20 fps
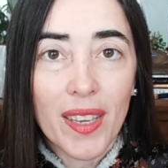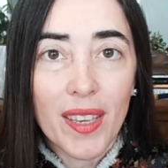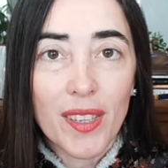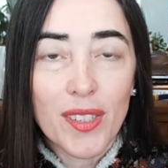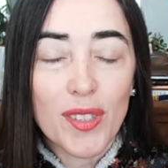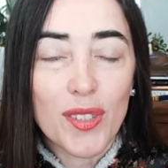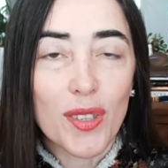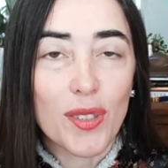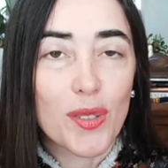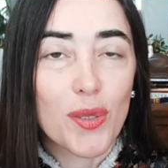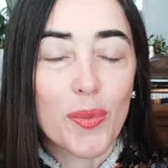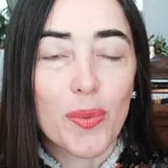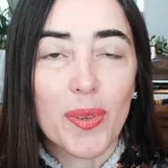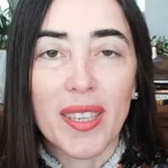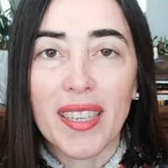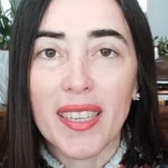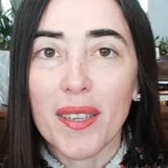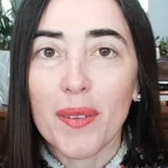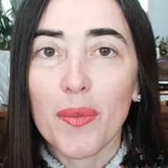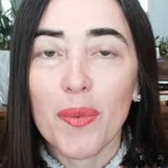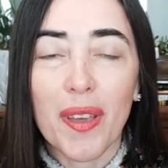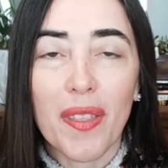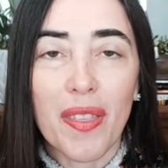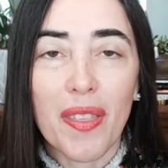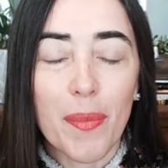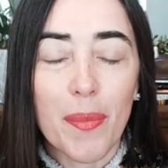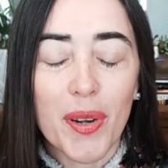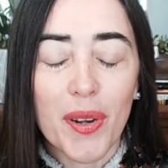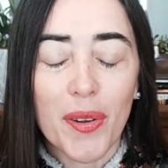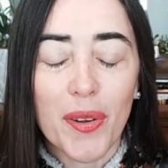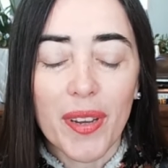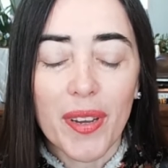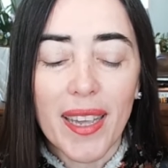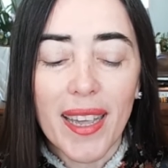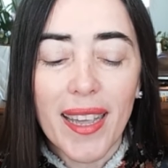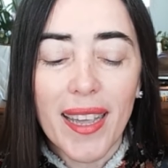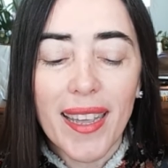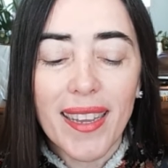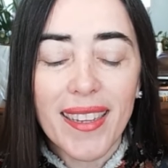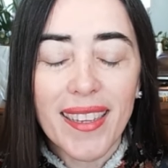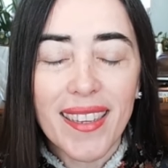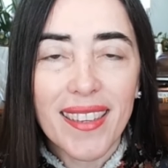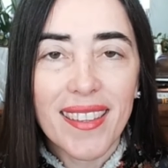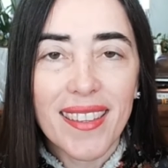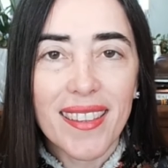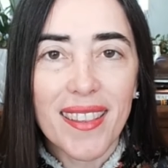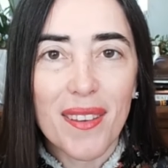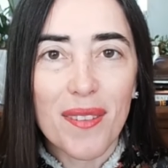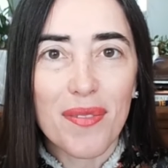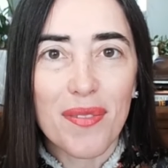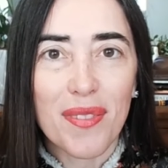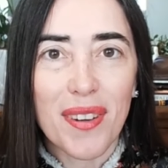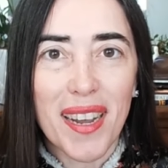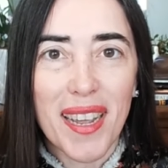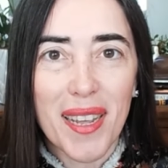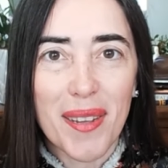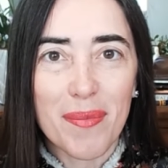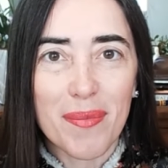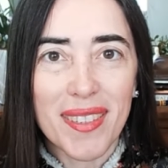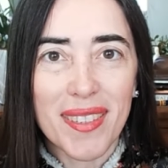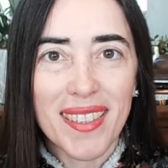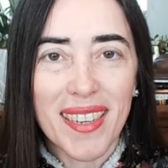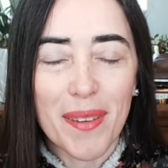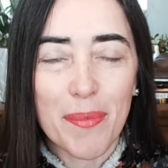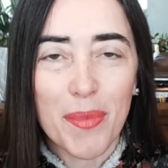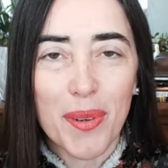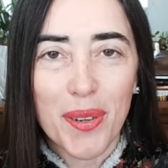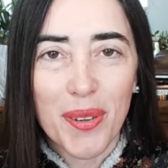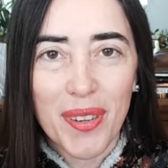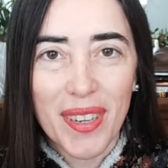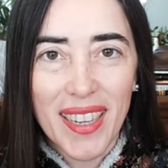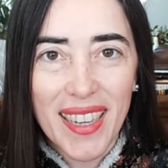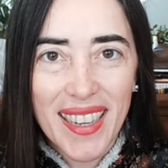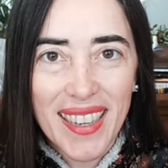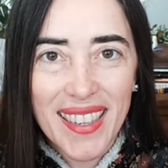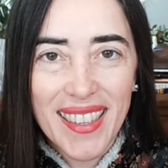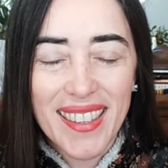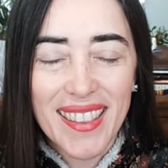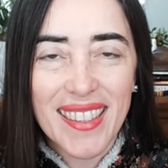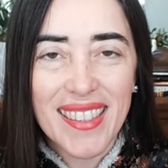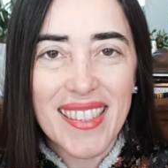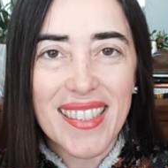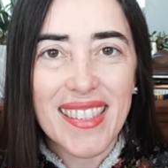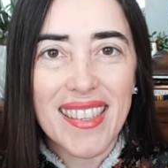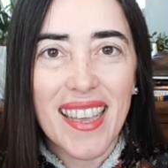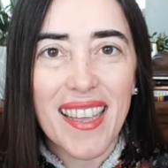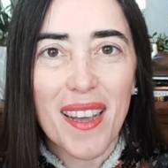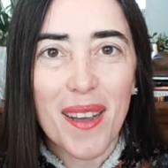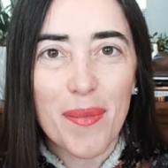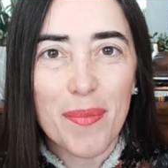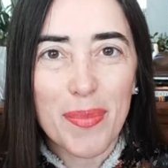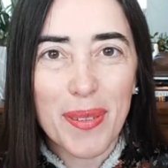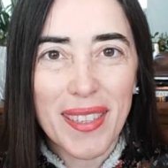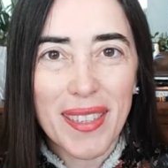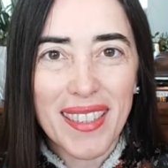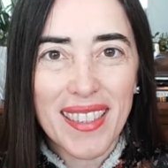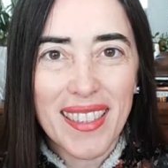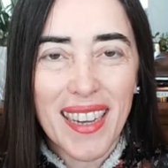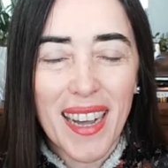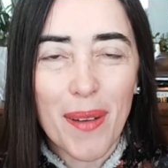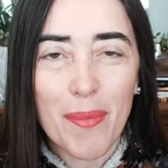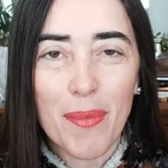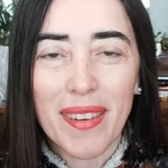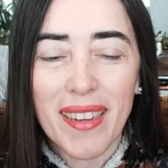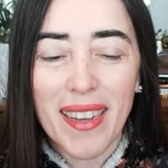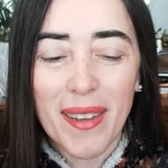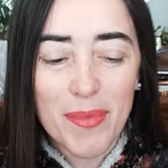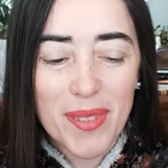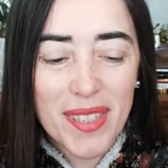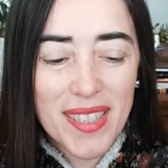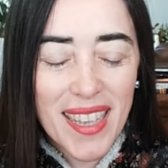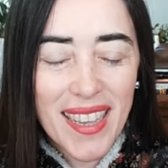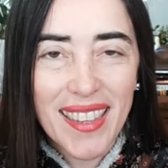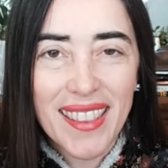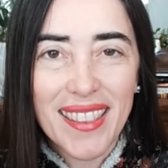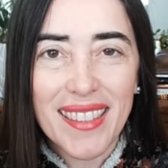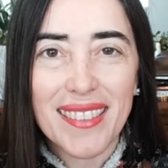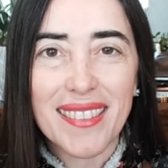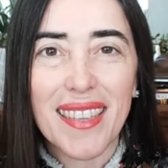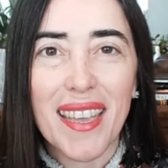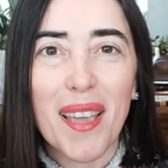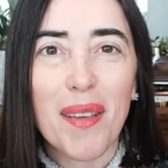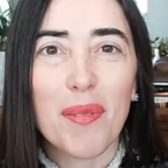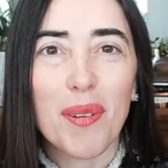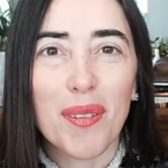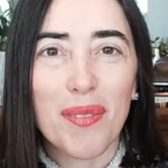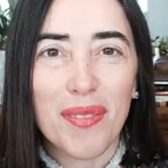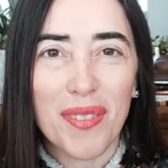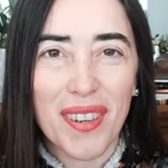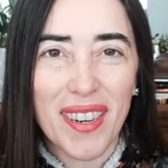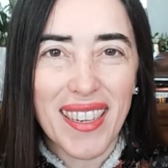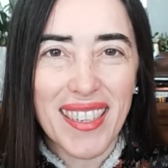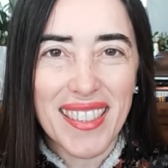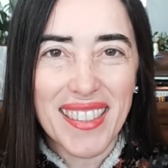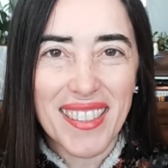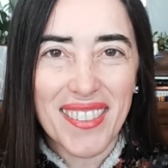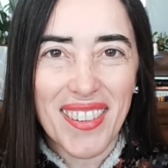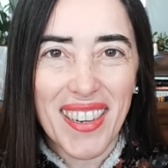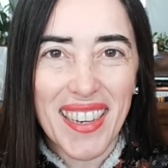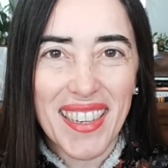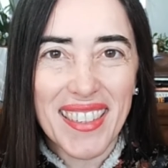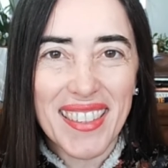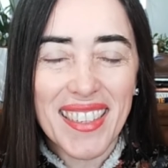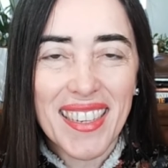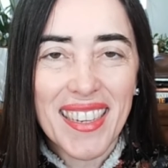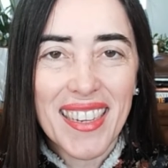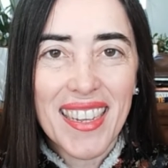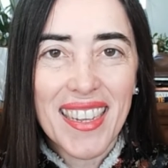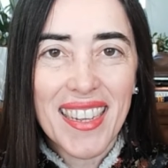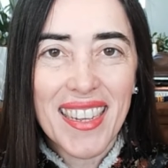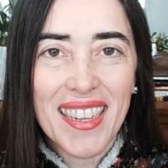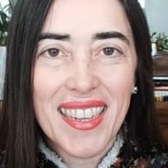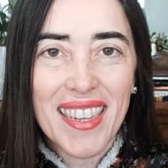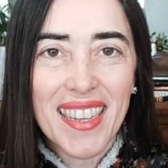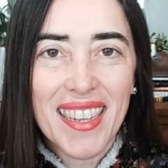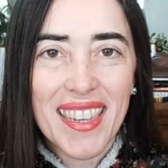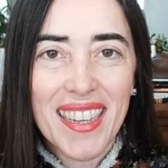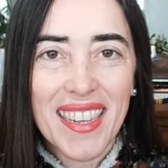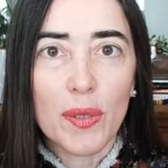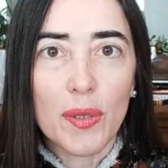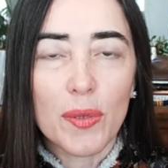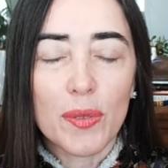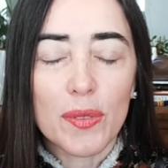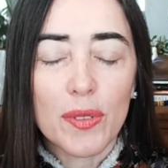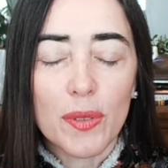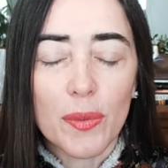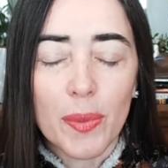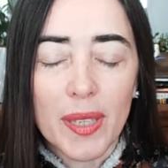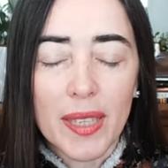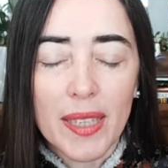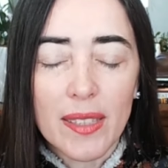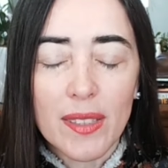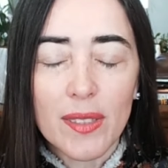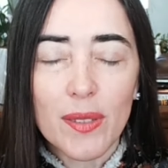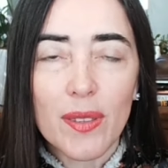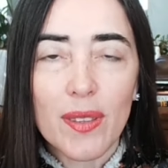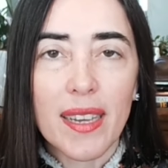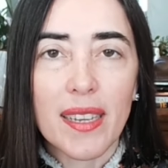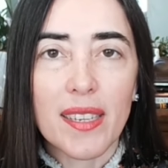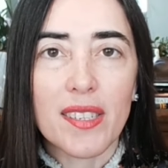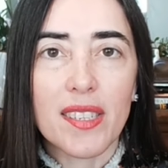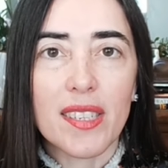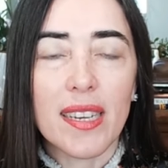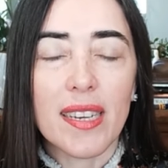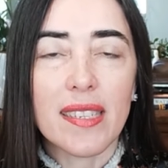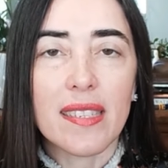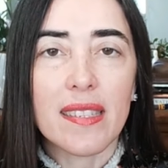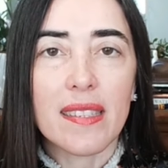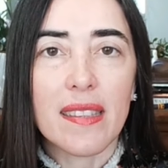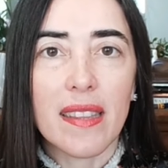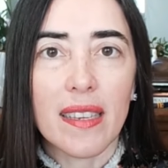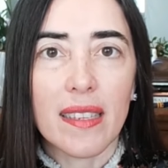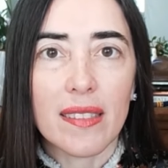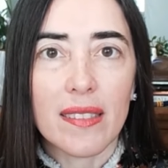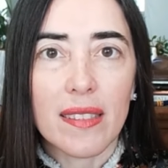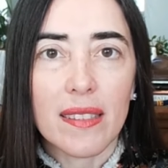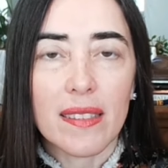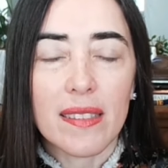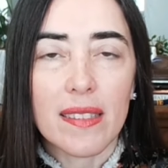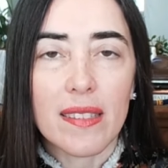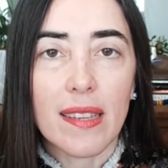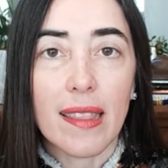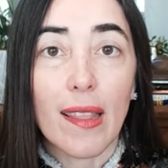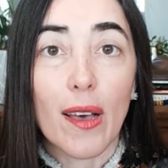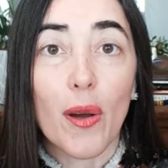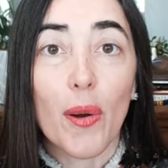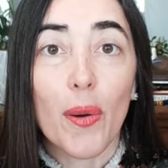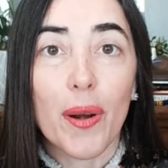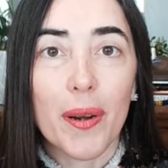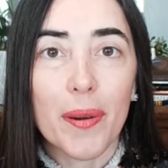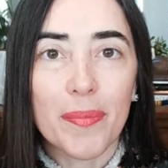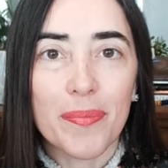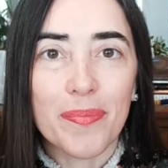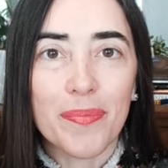So to begin with, I'm creating the frame, I'm creating the setup, I'm, I'm setting the table for us, right? To, to begin to digest things slower.